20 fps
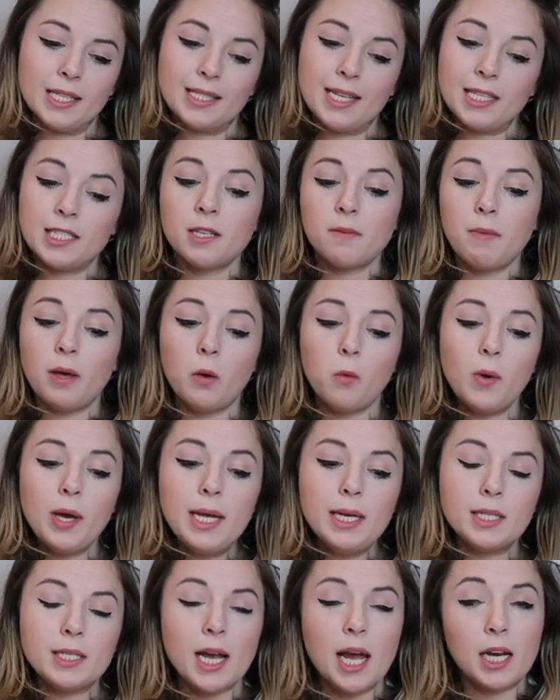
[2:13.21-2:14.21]
sesame
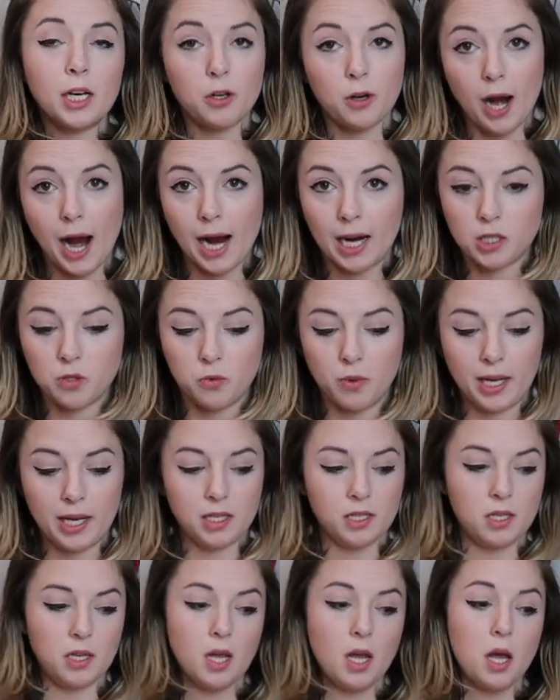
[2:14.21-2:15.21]
wheat, and cracked
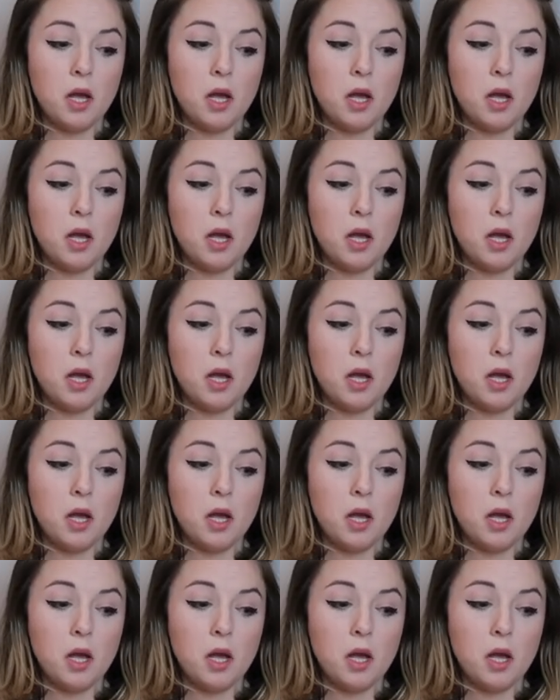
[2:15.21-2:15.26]
wheat.